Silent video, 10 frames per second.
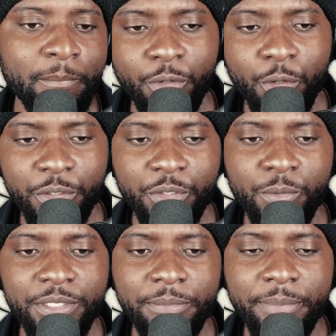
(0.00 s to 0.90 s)
Of course, who
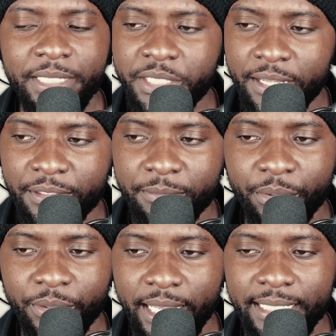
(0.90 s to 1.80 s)
wants to pay child
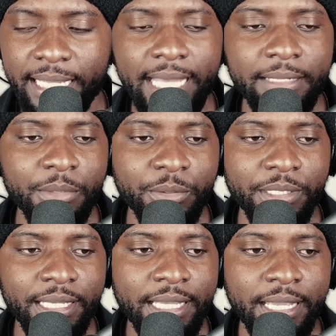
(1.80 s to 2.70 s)
support and
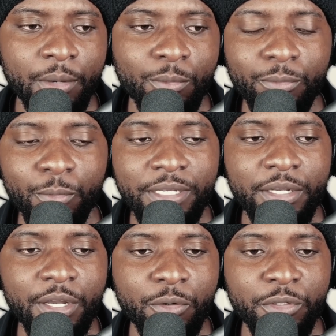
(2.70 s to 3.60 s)
alimony when we
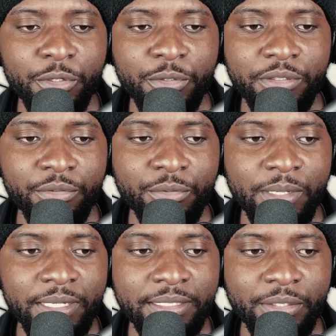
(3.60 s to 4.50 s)
know you're using those
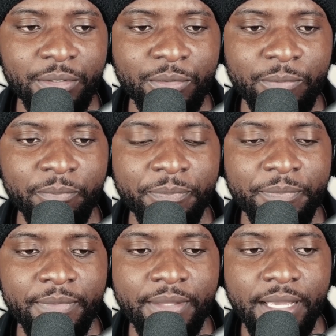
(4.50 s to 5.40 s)
money to
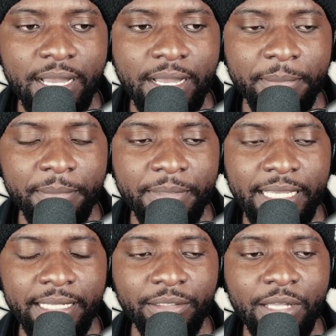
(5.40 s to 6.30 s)
um,
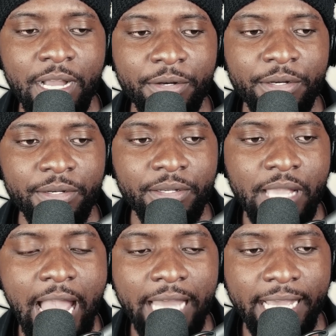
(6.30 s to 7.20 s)
get longer
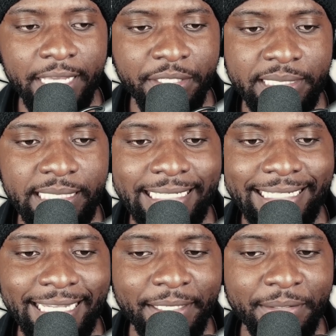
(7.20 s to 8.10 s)
eyelashes
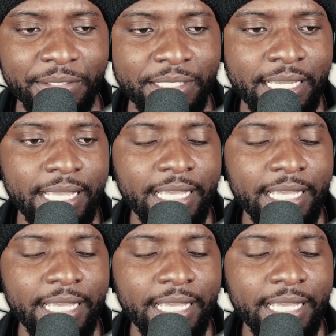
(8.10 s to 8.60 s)
and nails?